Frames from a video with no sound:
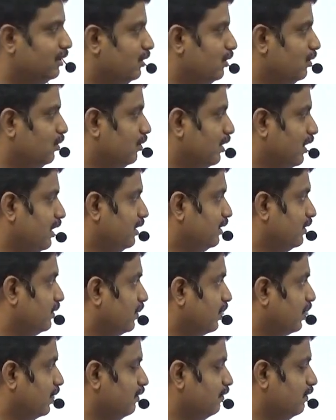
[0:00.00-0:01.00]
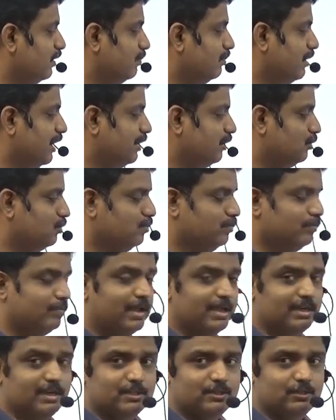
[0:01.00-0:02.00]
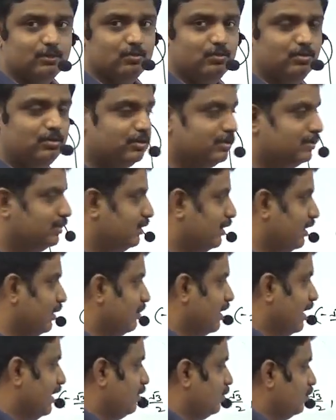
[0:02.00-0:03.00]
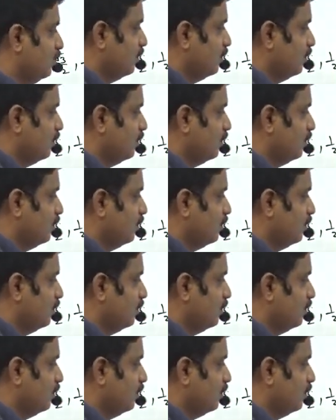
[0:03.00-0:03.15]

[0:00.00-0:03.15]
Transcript: Okay, 1 by 2 minus root 3 by 2.